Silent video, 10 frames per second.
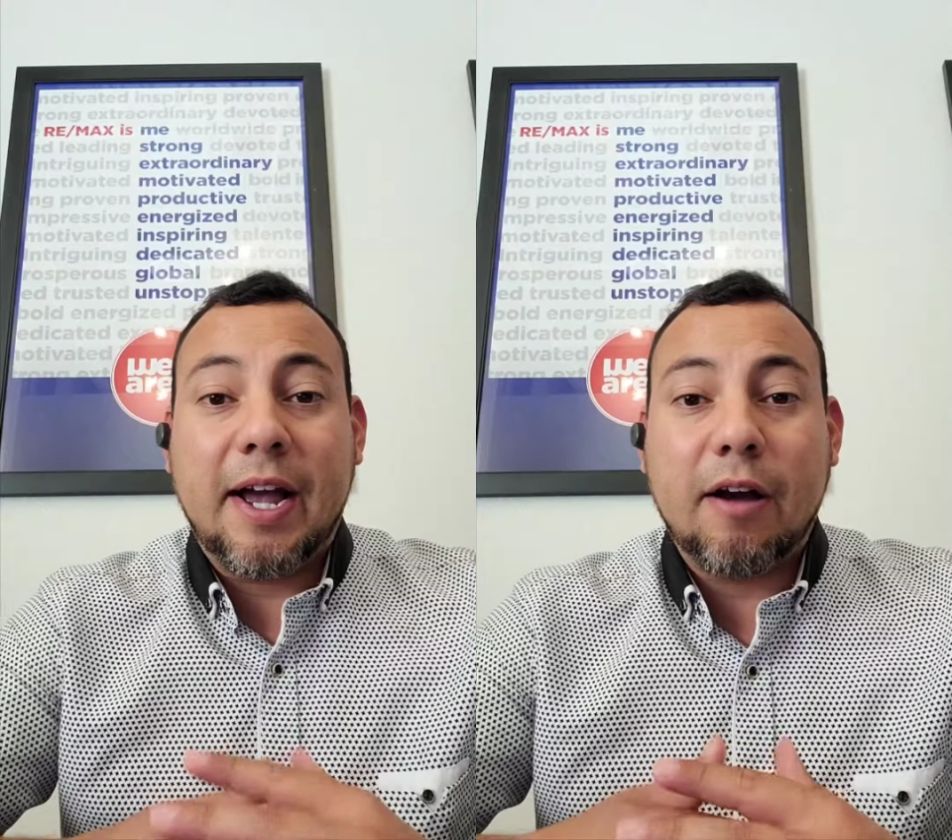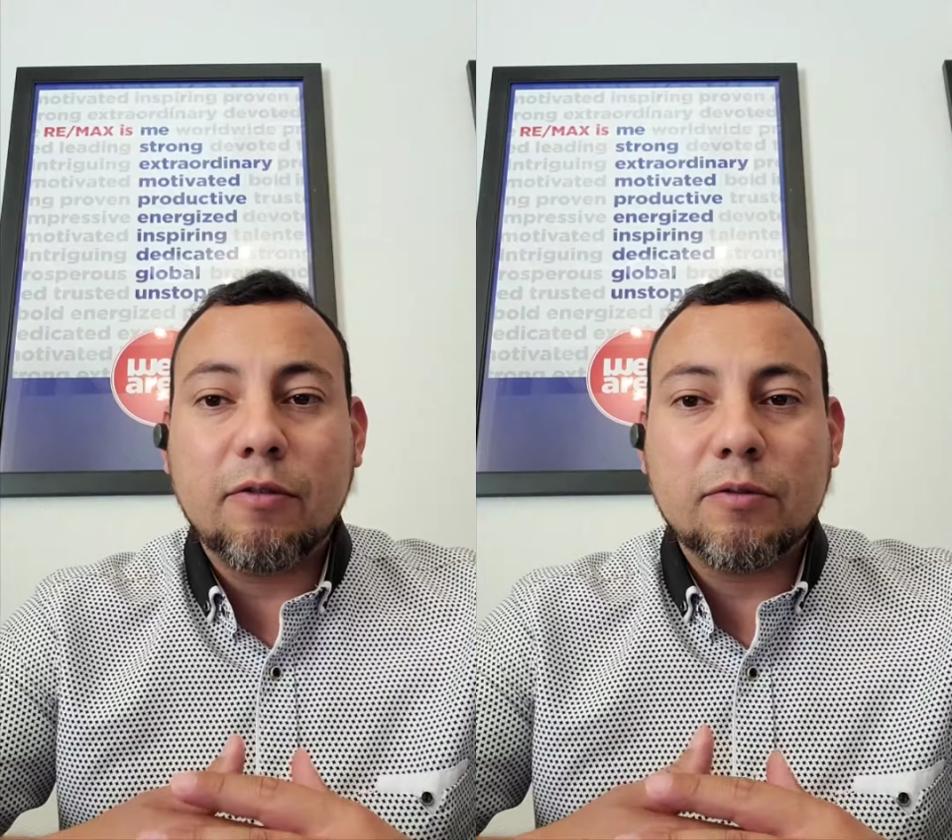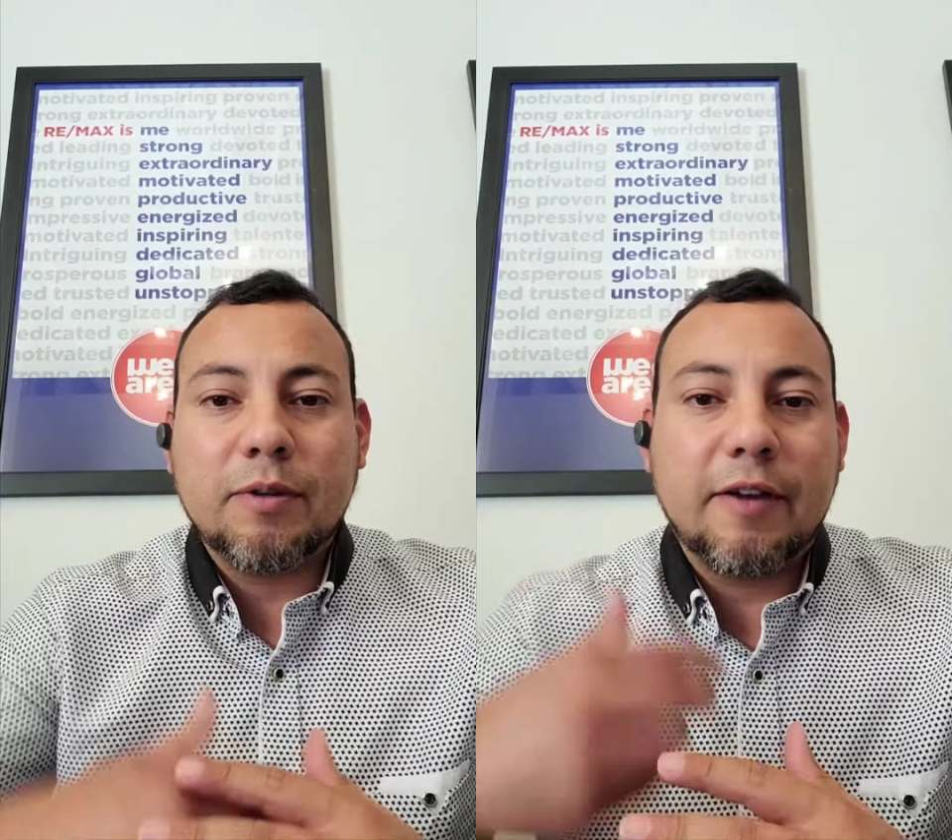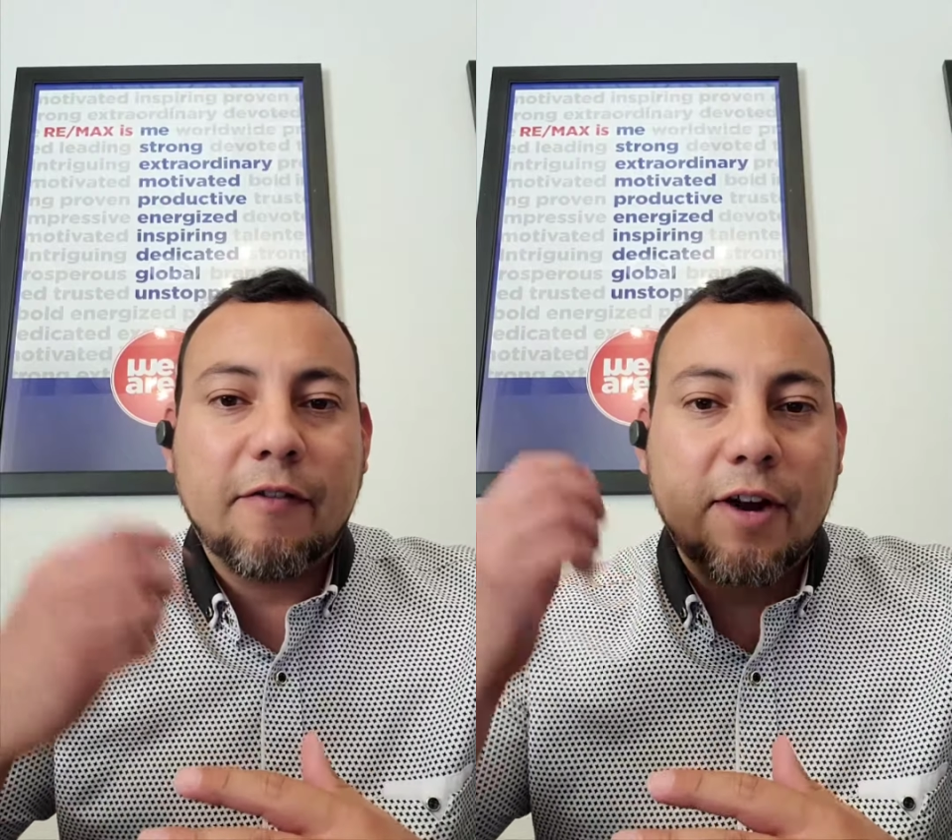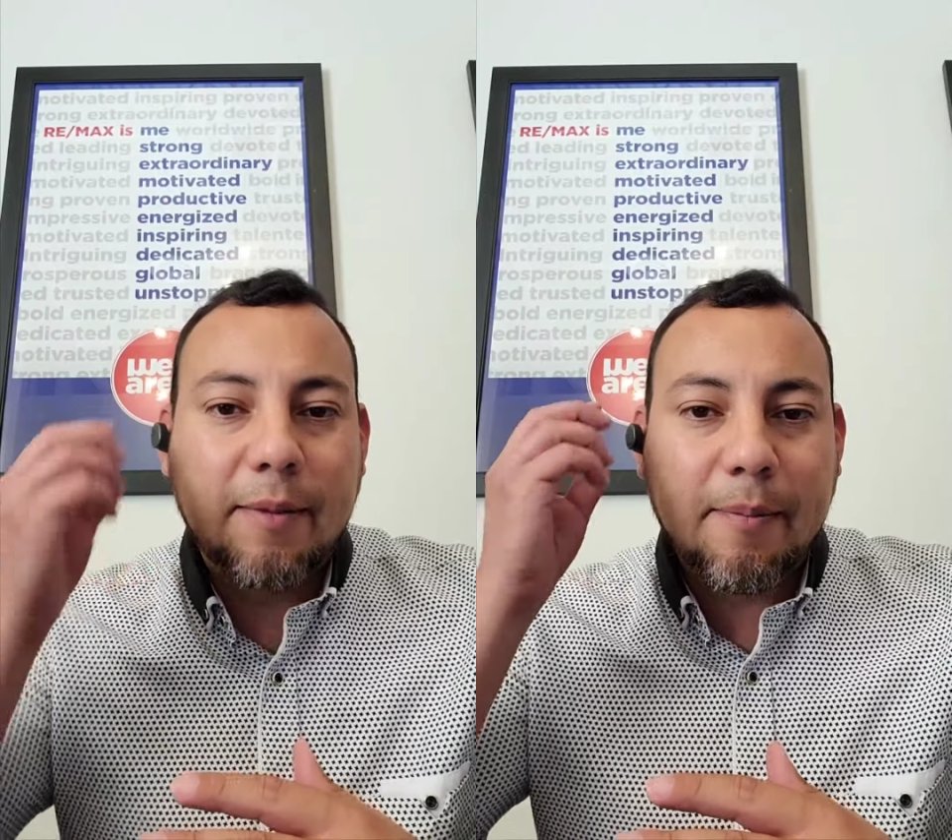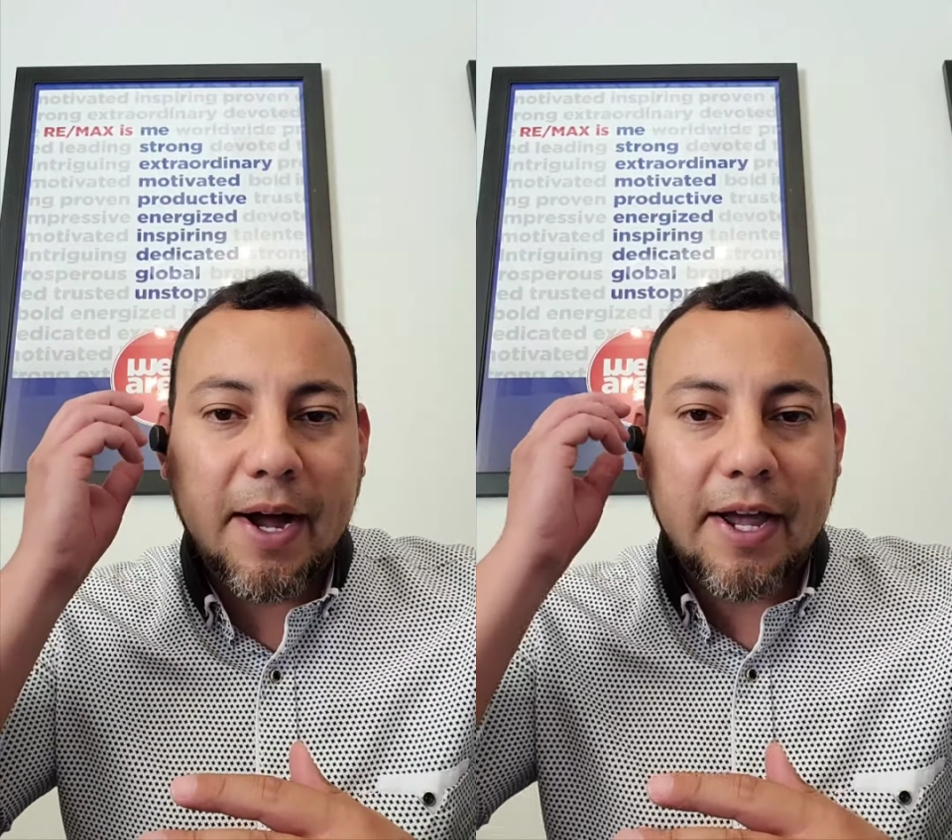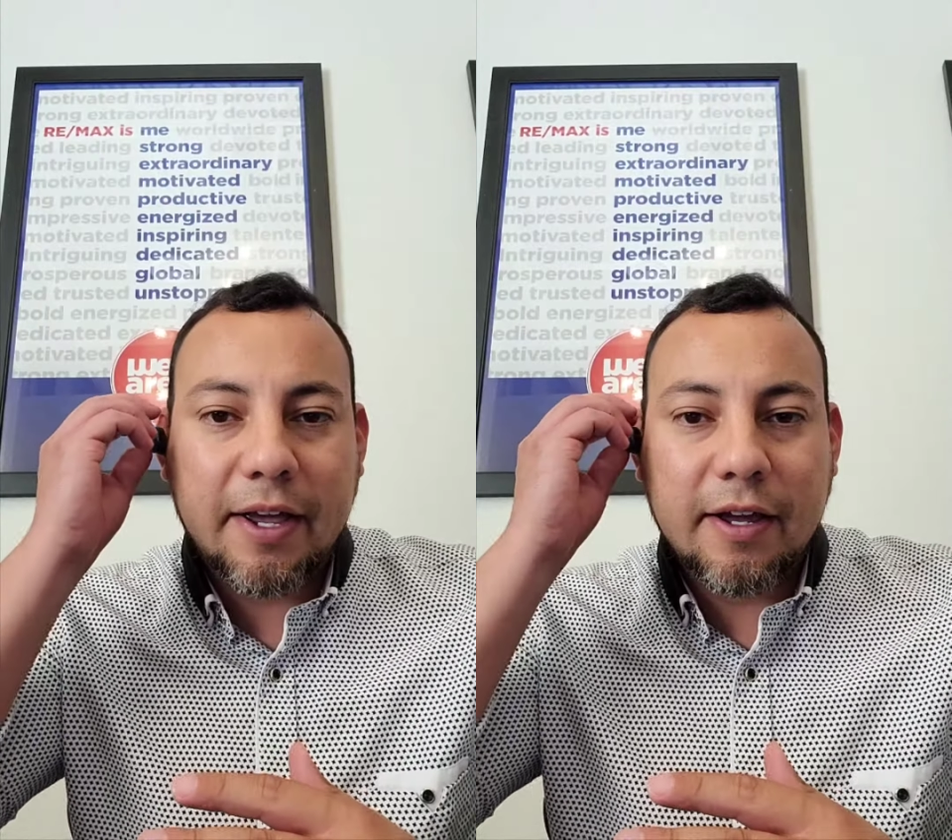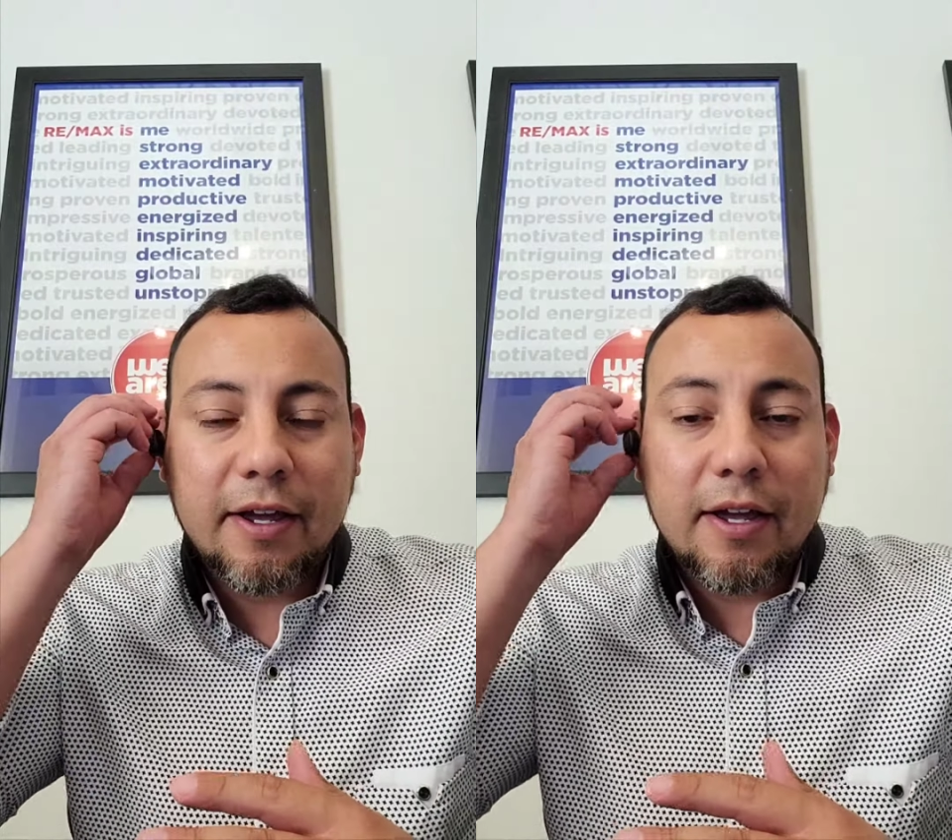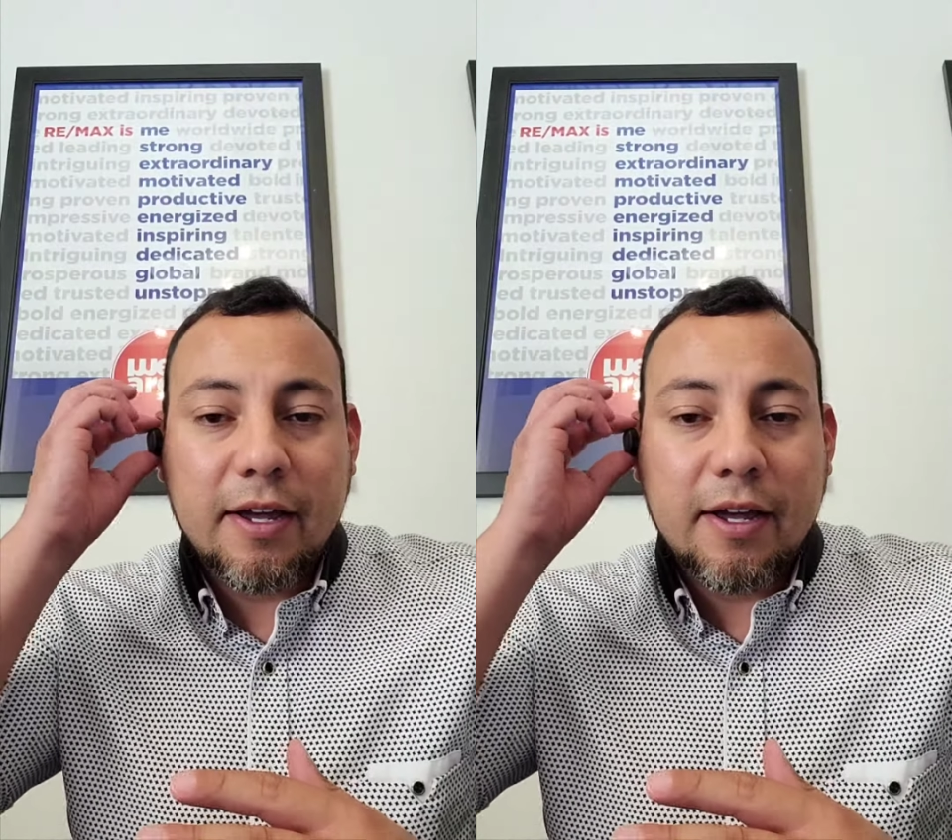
house whenever I buy it,